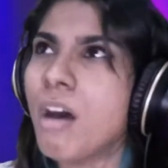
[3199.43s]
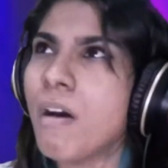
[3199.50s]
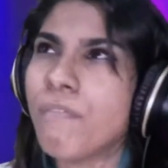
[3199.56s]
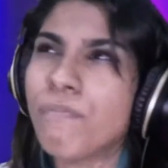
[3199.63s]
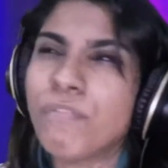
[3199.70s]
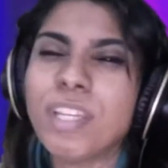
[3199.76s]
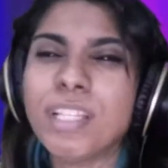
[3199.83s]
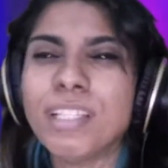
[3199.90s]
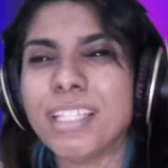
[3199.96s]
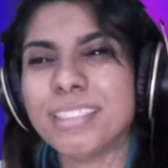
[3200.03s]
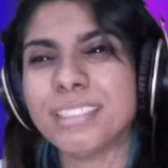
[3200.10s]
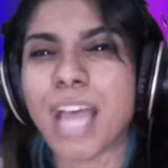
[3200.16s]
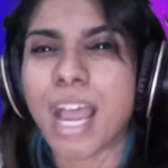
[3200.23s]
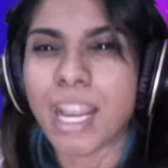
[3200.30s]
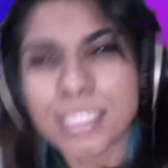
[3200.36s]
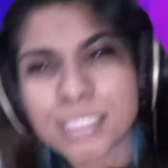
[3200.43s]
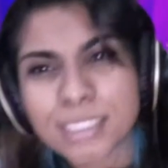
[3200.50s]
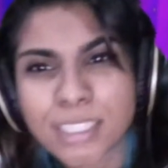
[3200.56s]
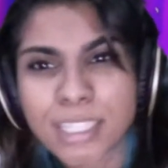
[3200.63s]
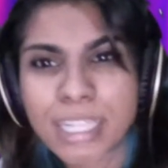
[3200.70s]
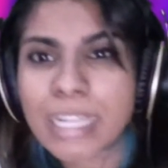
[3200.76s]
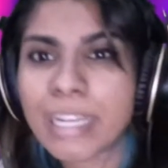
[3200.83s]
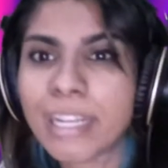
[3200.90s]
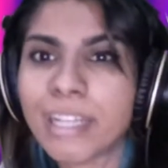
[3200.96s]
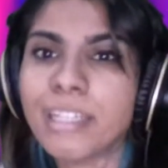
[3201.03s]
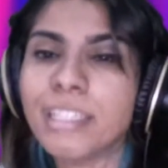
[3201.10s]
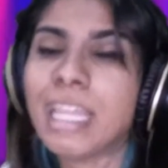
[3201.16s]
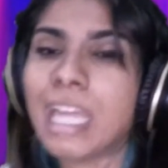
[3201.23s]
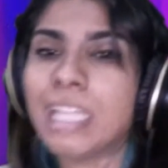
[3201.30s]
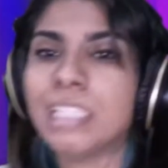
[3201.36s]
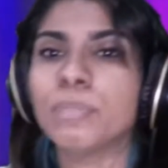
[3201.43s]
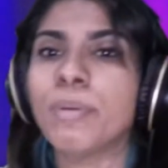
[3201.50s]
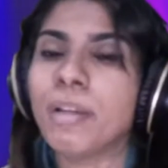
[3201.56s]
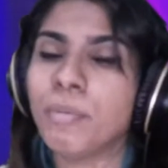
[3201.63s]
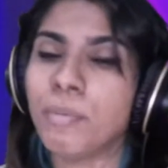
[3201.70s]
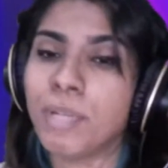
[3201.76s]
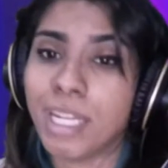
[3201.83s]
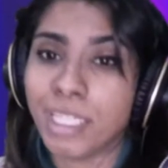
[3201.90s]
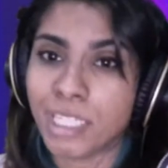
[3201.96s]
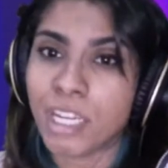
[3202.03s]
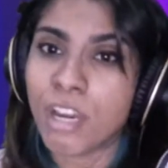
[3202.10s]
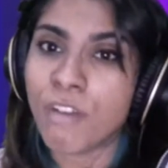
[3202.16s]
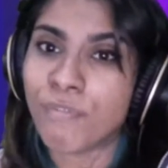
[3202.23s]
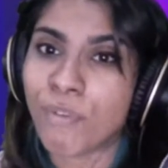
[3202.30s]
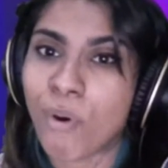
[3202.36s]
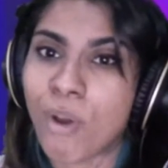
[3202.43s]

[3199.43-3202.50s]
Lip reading: feel less isolated, that is why we are here for.